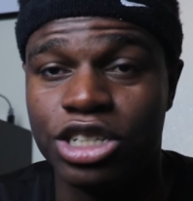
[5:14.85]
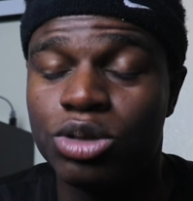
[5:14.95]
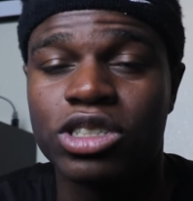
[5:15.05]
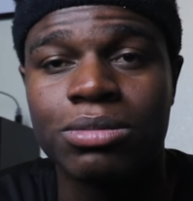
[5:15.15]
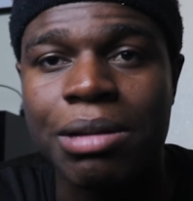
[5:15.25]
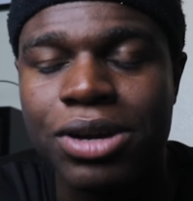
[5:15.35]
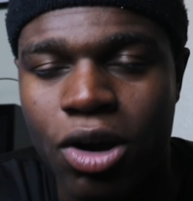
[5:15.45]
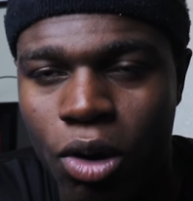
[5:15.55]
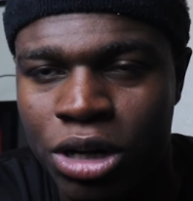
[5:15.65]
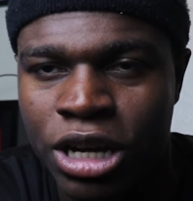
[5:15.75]
Do some type of
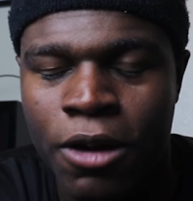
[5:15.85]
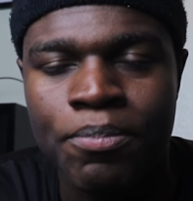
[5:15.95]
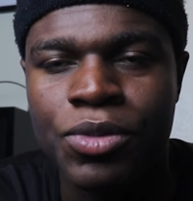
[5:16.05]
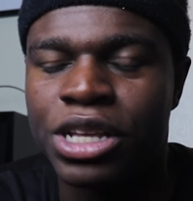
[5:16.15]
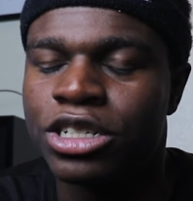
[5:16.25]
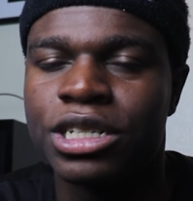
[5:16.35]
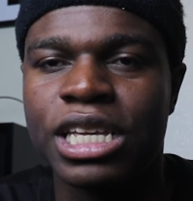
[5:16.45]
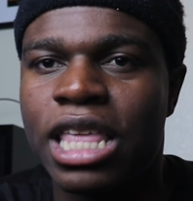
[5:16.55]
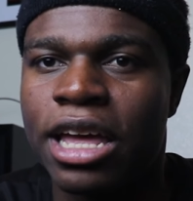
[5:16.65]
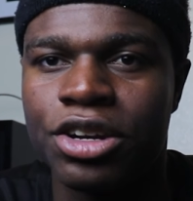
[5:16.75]
cardio and just
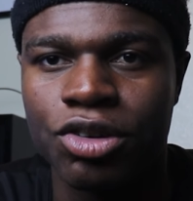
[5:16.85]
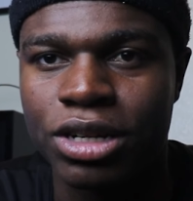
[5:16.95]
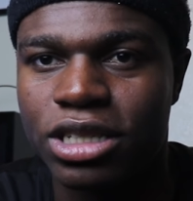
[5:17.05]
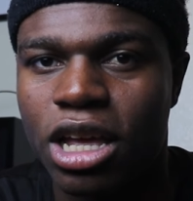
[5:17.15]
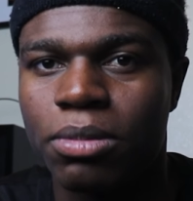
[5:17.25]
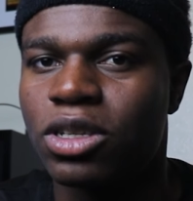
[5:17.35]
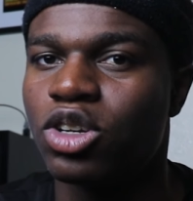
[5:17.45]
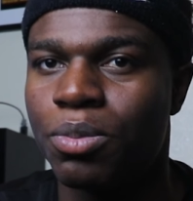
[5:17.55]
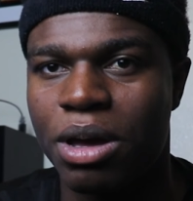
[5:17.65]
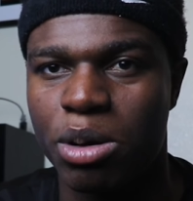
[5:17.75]
get that endurance up so
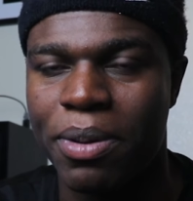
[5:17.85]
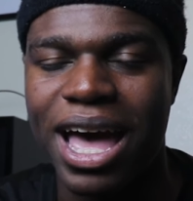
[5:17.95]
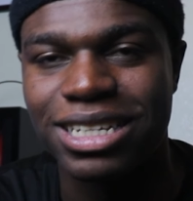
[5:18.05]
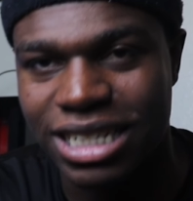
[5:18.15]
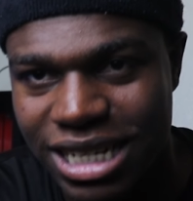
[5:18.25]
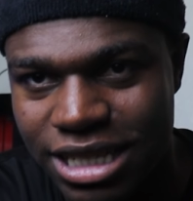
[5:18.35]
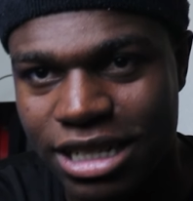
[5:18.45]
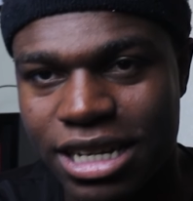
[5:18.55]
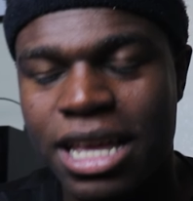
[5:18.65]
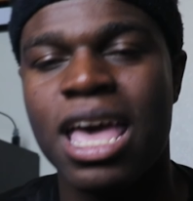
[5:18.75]
you'll be able to pass it
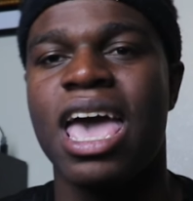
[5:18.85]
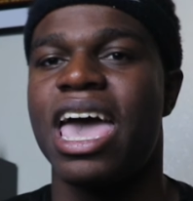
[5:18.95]
easily.